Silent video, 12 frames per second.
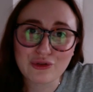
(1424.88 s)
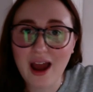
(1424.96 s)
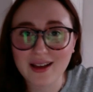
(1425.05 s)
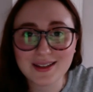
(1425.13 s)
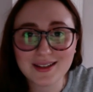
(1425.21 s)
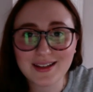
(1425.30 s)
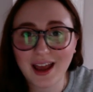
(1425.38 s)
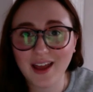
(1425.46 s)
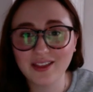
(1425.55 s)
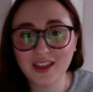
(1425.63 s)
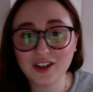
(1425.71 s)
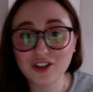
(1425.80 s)
dress
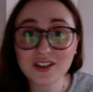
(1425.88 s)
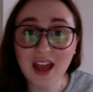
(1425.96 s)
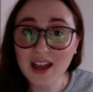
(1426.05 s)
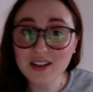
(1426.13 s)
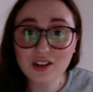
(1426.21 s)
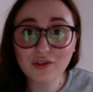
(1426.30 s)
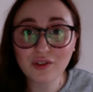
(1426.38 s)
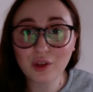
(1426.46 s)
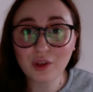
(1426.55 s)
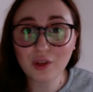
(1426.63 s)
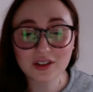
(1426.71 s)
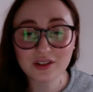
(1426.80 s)
and then just ask a
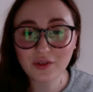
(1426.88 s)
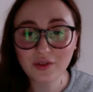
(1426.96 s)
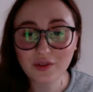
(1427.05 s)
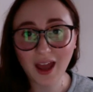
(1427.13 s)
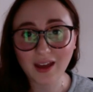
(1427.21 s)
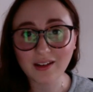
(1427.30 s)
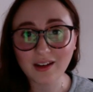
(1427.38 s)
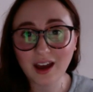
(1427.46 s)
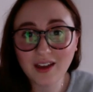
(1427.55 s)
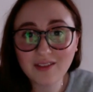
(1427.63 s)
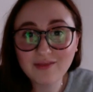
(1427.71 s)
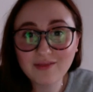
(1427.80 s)
florist for a
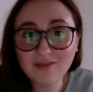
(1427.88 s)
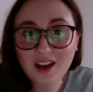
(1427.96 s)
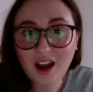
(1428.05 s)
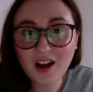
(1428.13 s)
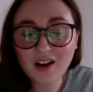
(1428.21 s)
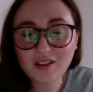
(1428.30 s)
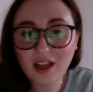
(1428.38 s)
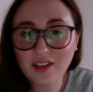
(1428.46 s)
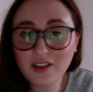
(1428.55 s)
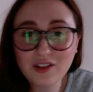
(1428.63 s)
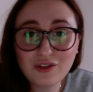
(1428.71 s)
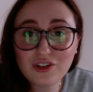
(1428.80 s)
bouquet and that's kind of
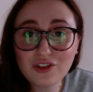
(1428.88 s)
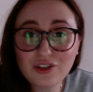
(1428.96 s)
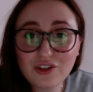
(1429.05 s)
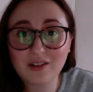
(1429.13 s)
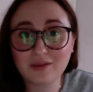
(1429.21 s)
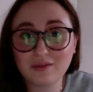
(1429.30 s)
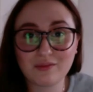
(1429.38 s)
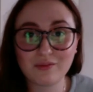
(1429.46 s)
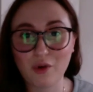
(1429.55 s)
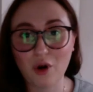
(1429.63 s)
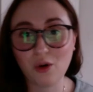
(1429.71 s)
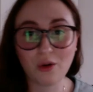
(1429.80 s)
and then you just kind of
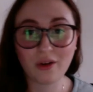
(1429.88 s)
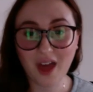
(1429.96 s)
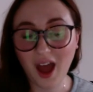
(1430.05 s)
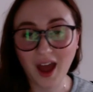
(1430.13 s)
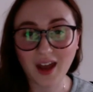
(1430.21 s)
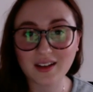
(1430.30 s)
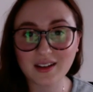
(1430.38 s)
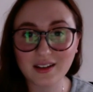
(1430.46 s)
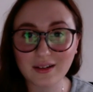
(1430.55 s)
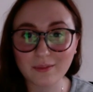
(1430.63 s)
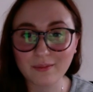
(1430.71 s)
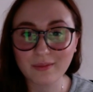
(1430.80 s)
roll with
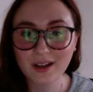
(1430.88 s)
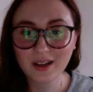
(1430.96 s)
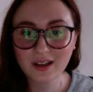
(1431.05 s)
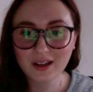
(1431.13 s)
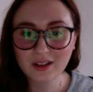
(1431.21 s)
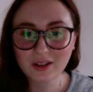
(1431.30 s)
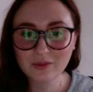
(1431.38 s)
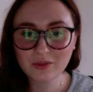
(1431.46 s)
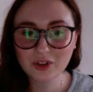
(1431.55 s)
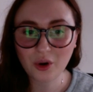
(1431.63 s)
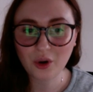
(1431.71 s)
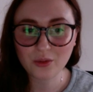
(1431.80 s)
that.
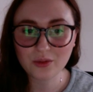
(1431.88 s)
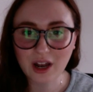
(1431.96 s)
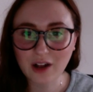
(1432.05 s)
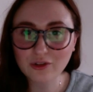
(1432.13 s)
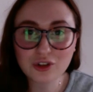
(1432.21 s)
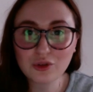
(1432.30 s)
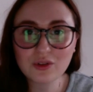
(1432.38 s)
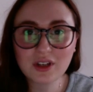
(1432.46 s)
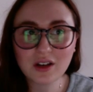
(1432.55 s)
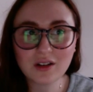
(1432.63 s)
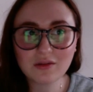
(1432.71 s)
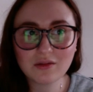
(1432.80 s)
So style shoots
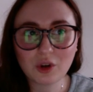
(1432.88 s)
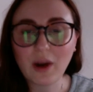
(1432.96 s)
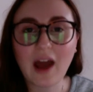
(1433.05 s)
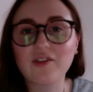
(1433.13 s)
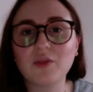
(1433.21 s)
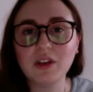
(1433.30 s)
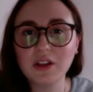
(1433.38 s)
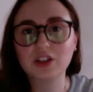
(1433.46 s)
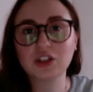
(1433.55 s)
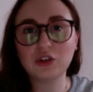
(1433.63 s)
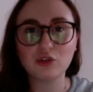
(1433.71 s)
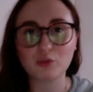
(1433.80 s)
don't have to be this
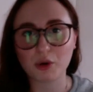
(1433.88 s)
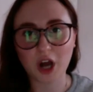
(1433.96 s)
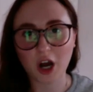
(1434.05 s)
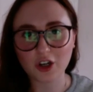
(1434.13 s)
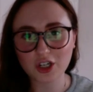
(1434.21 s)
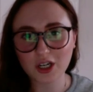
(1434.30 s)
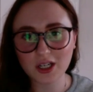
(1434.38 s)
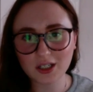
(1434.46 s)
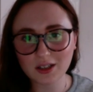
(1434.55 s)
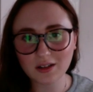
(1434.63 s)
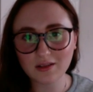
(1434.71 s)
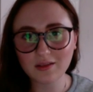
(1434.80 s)
huge
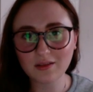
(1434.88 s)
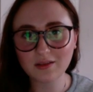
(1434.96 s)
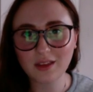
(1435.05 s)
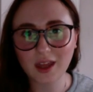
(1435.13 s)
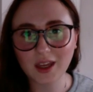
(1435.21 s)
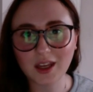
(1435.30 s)
production. It can